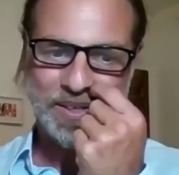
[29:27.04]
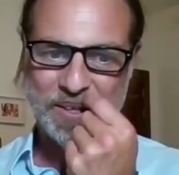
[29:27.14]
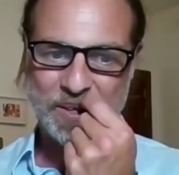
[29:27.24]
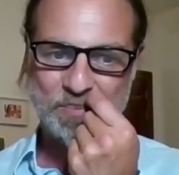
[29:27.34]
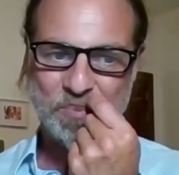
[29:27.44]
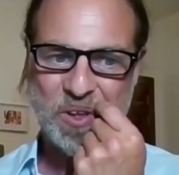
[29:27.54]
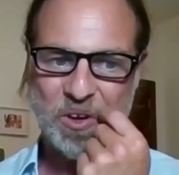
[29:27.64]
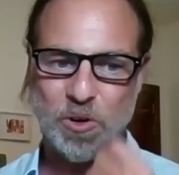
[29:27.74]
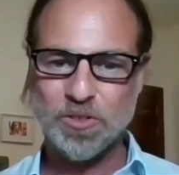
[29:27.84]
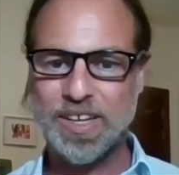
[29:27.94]
the
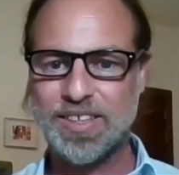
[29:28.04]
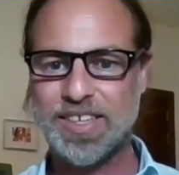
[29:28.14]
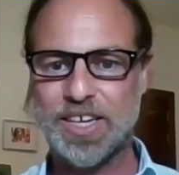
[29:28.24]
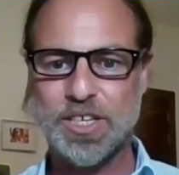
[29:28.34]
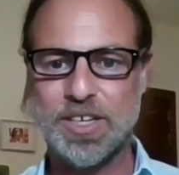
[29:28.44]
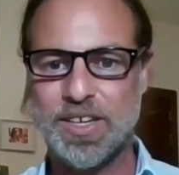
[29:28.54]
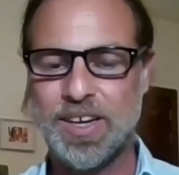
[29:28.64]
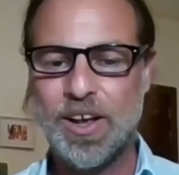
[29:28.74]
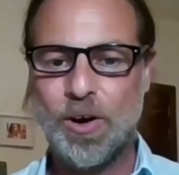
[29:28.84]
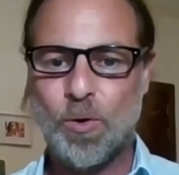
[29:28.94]
content
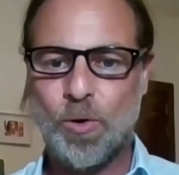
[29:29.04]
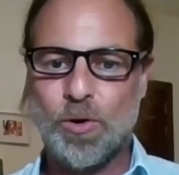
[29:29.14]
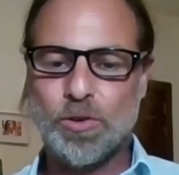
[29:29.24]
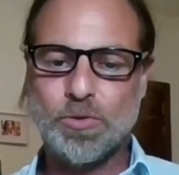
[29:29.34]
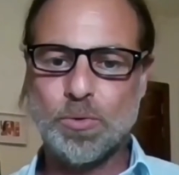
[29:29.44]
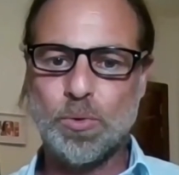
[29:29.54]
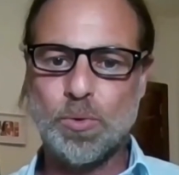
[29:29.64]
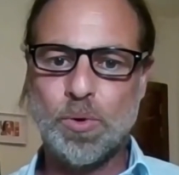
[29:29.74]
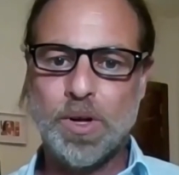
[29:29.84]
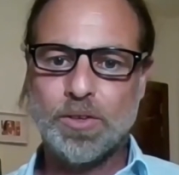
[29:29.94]
section, or
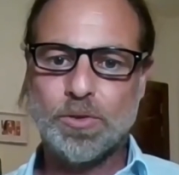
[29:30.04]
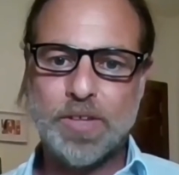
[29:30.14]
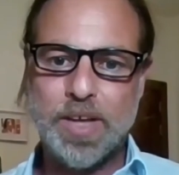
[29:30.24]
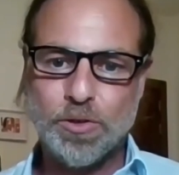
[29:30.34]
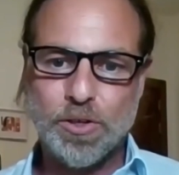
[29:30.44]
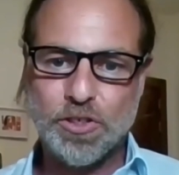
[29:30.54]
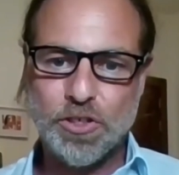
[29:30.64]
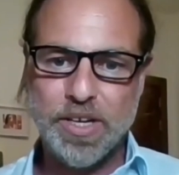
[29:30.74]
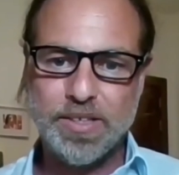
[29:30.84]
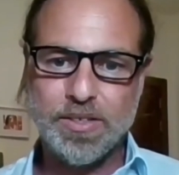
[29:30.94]
to take to the
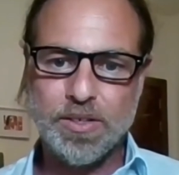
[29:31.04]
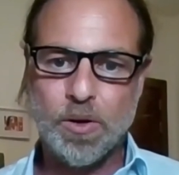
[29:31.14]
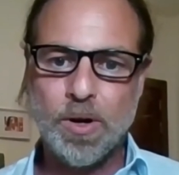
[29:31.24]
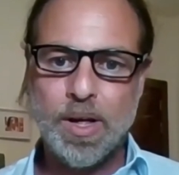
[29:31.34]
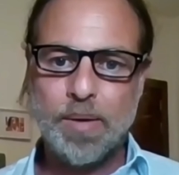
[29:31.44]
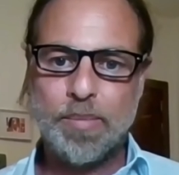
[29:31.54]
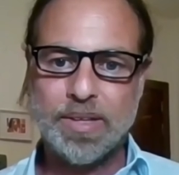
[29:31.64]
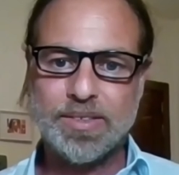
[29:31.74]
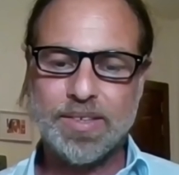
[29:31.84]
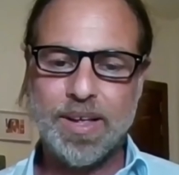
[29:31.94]
streets,
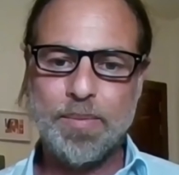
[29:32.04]
But